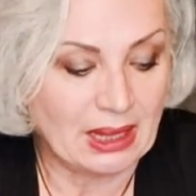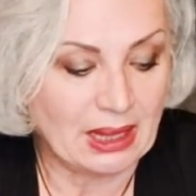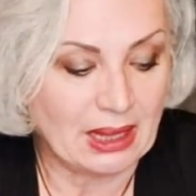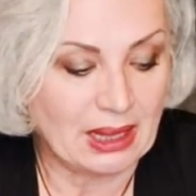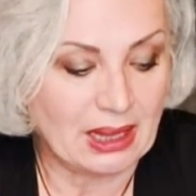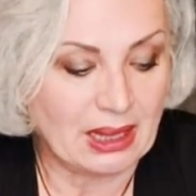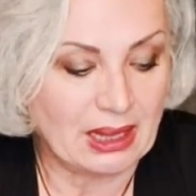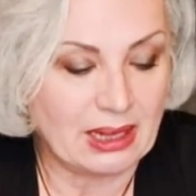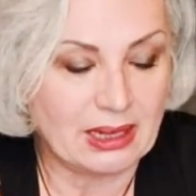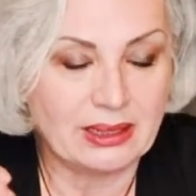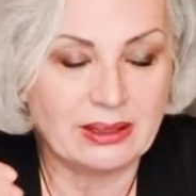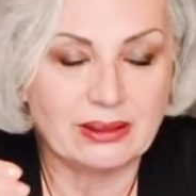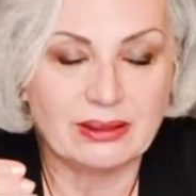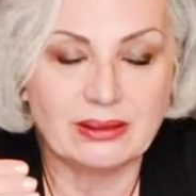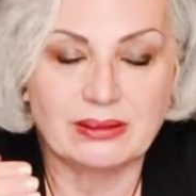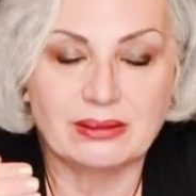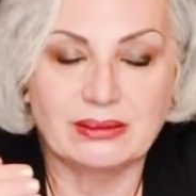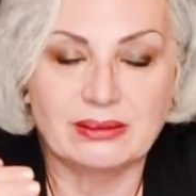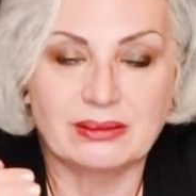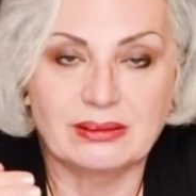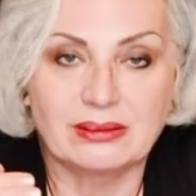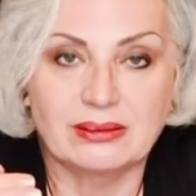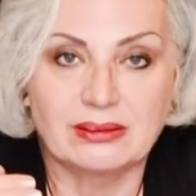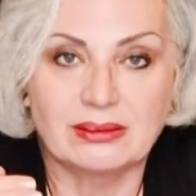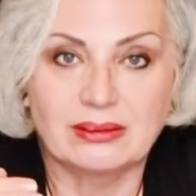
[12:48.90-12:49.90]
And
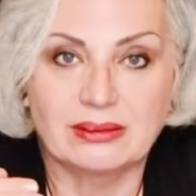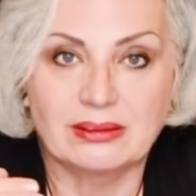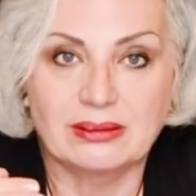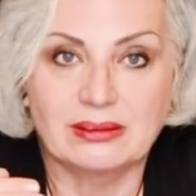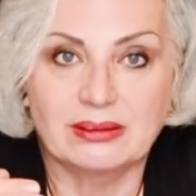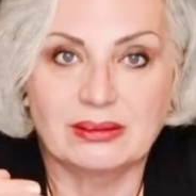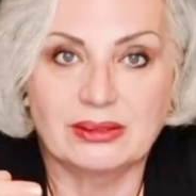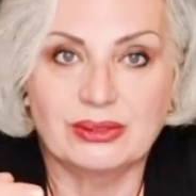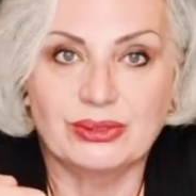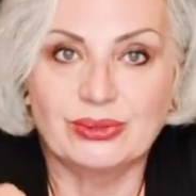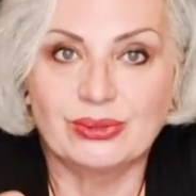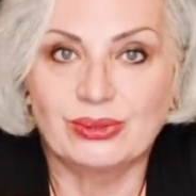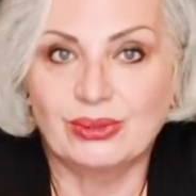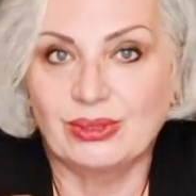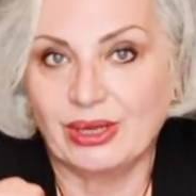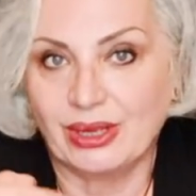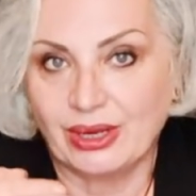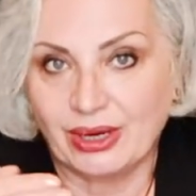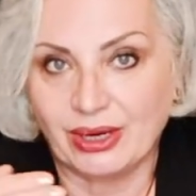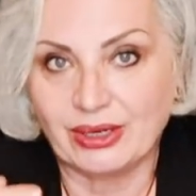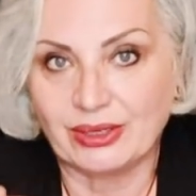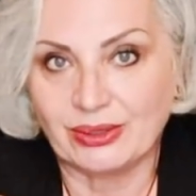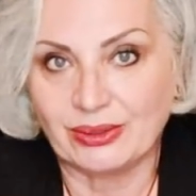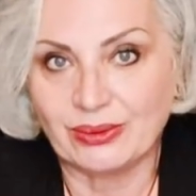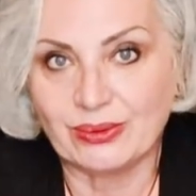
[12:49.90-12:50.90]
you
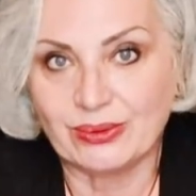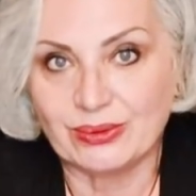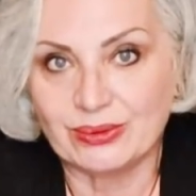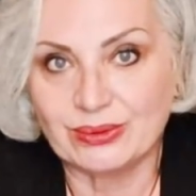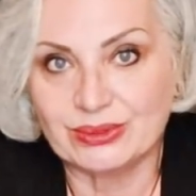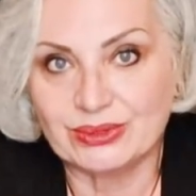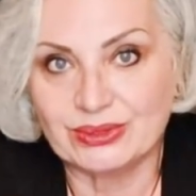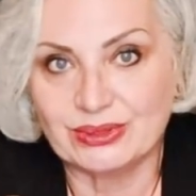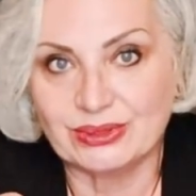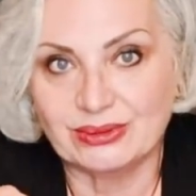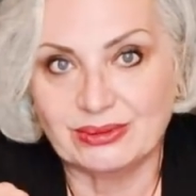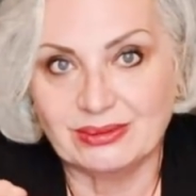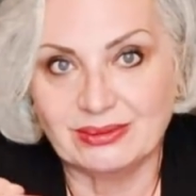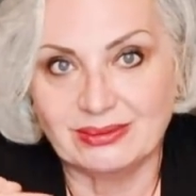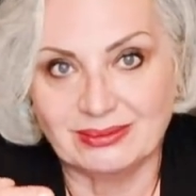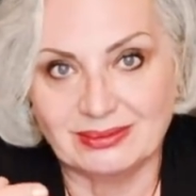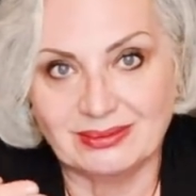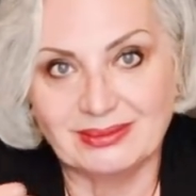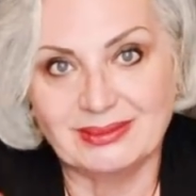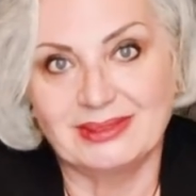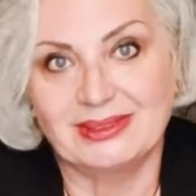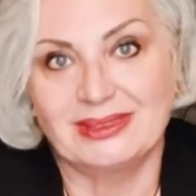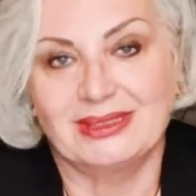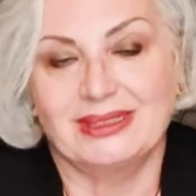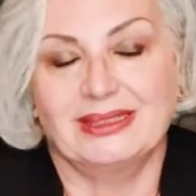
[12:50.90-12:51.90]
learn also
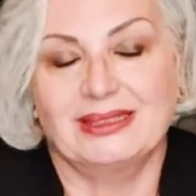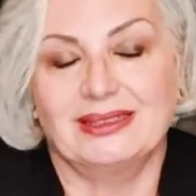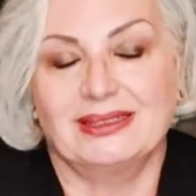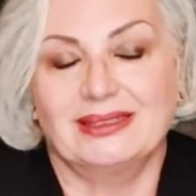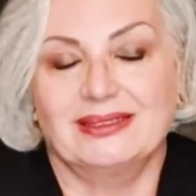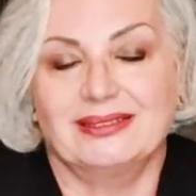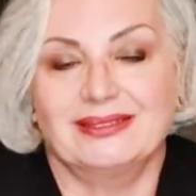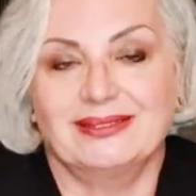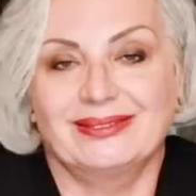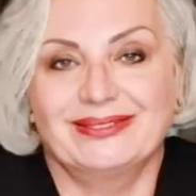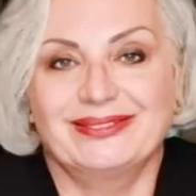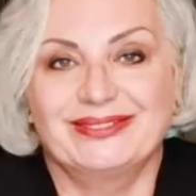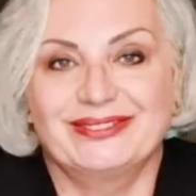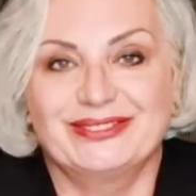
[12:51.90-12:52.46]
in